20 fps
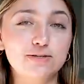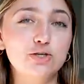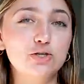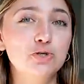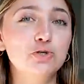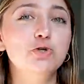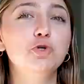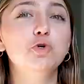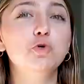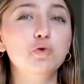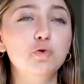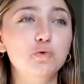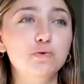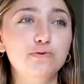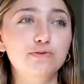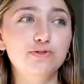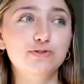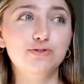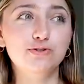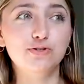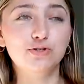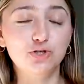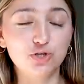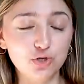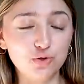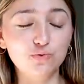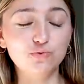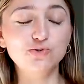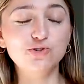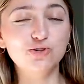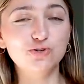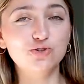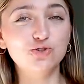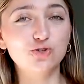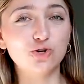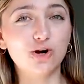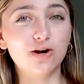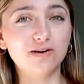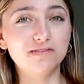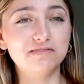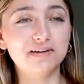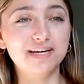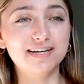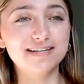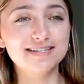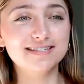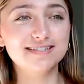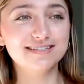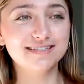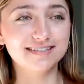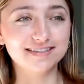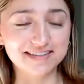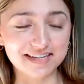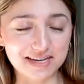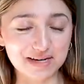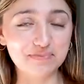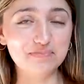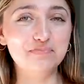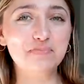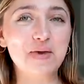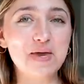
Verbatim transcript: a huge, huge drawing phase. Like